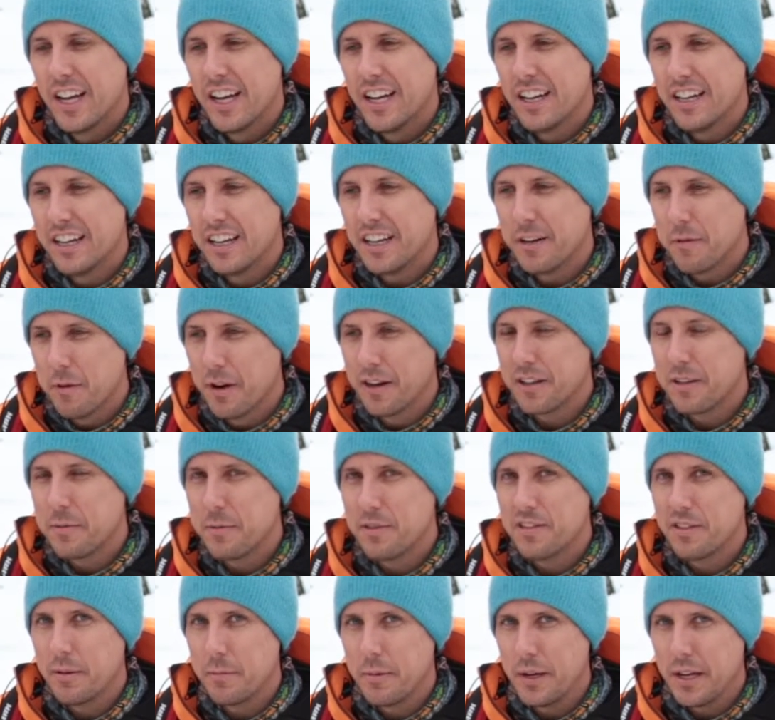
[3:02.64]
you want it to
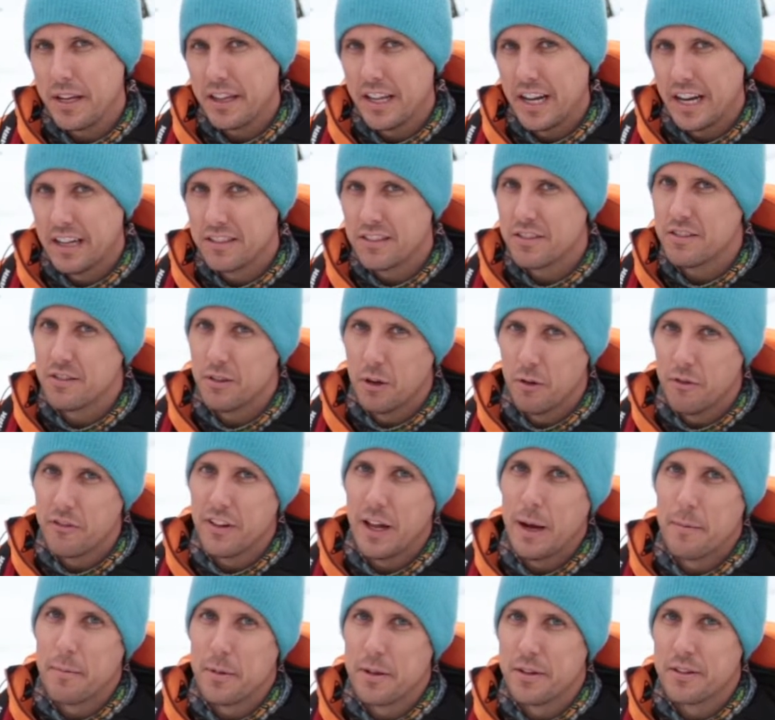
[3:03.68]
be somebody that has a snow
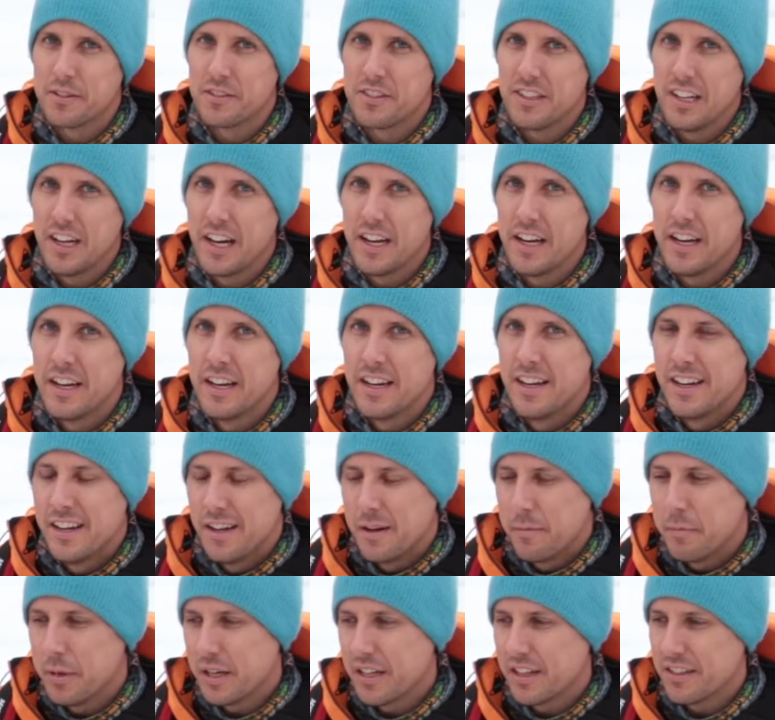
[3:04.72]
flap on their sled,
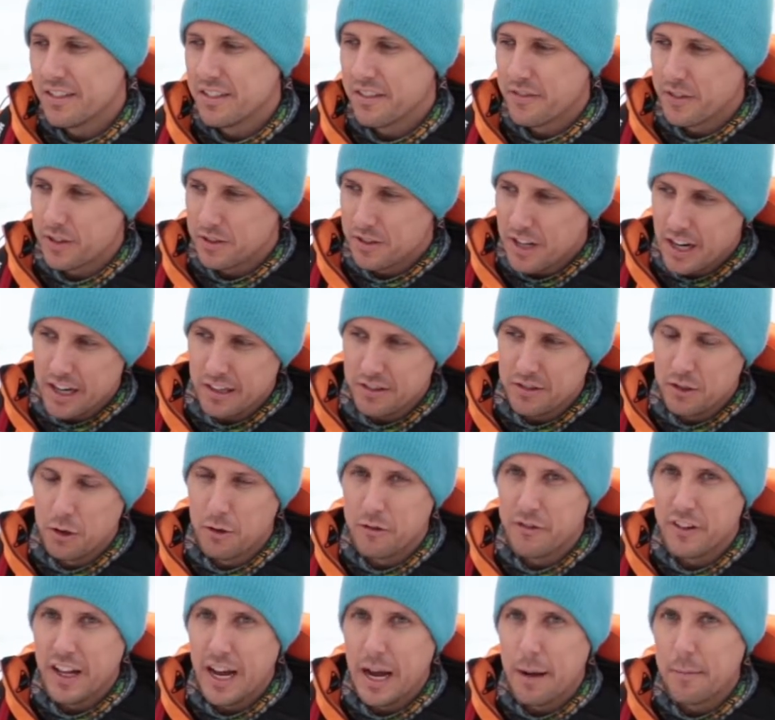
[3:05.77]
because if there's not a snow
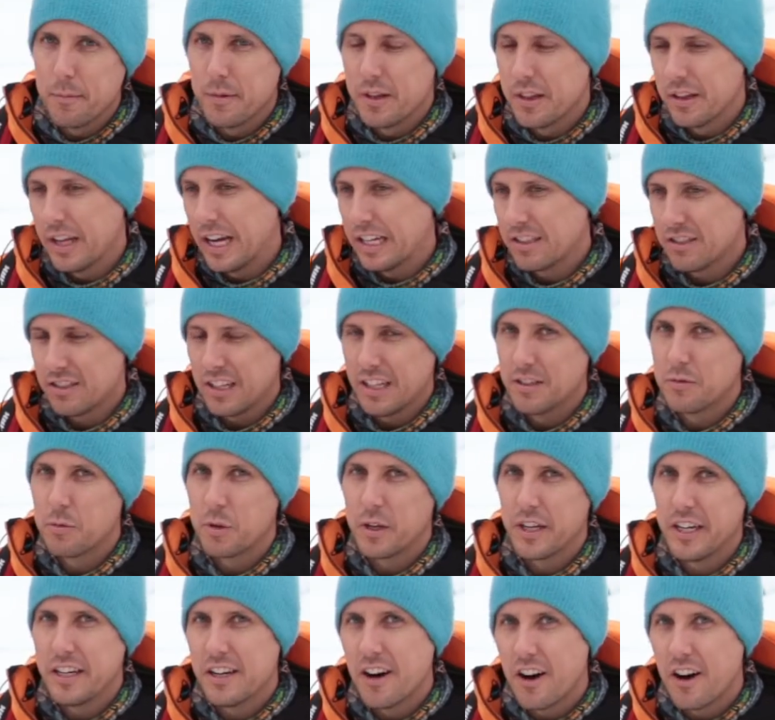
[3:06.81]
flap, that sled's working